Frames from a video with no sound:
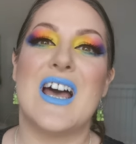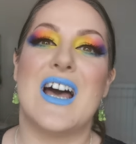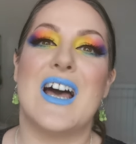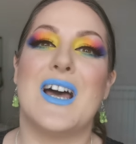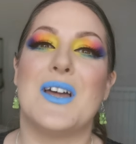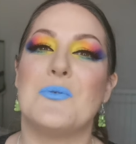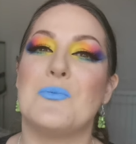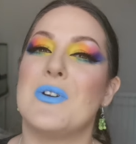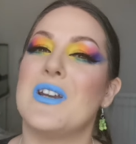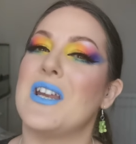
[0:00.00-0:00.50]

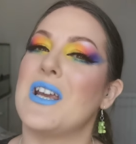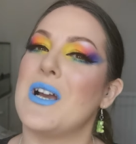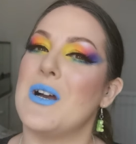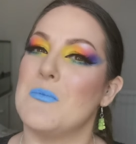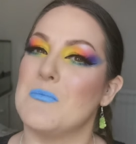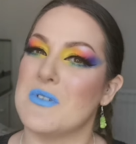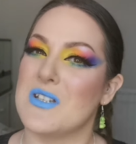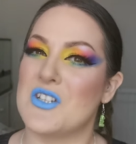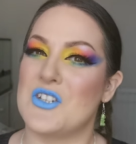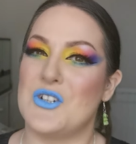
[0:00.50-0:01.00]
And when it
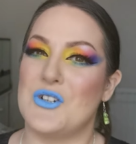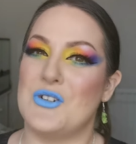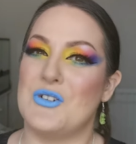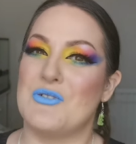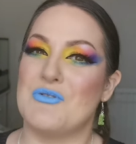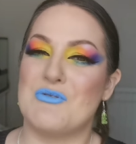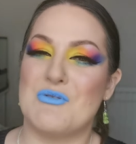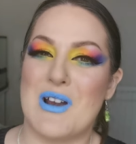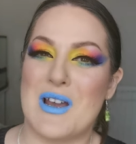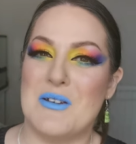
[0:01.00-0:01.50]
comes
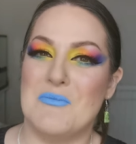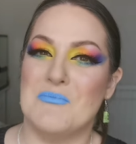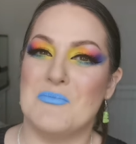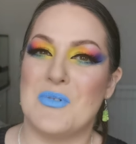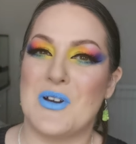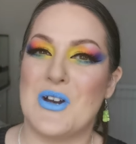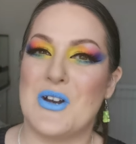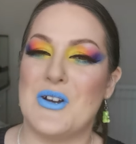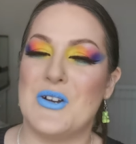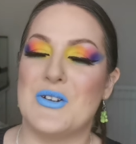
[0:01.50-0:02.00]
to
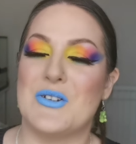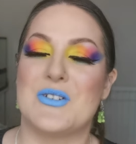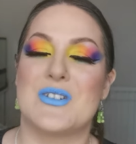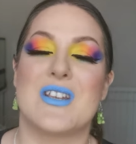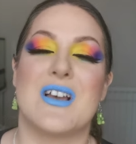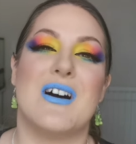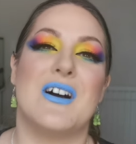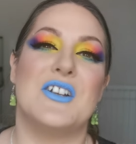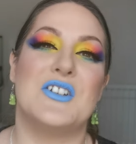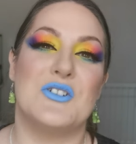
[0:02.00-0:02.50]

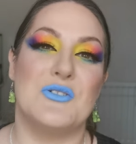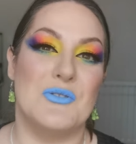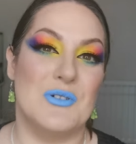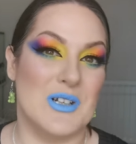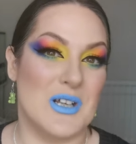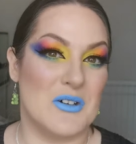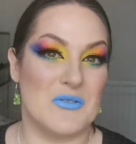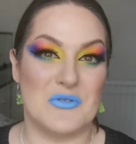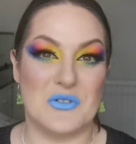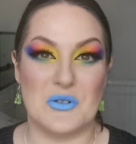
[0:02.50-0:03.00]
rainbows, I do
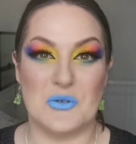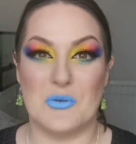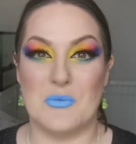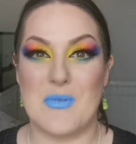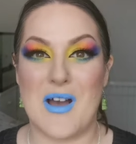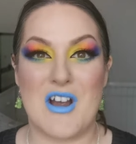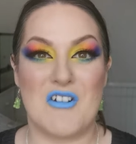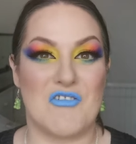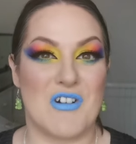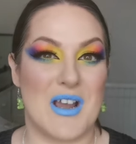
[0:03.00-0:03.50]
love an all
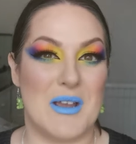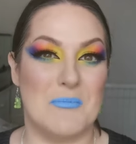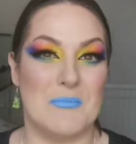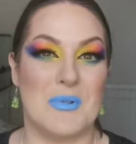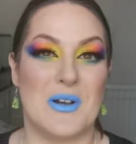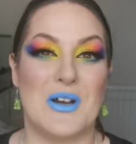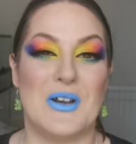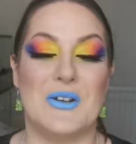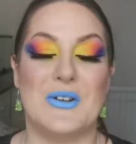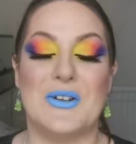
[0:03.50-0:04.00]
matte
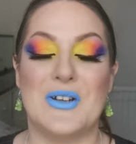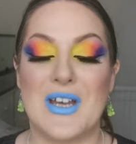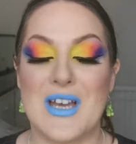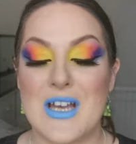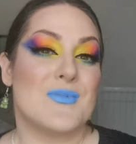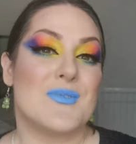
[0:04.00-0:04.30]
rainbow.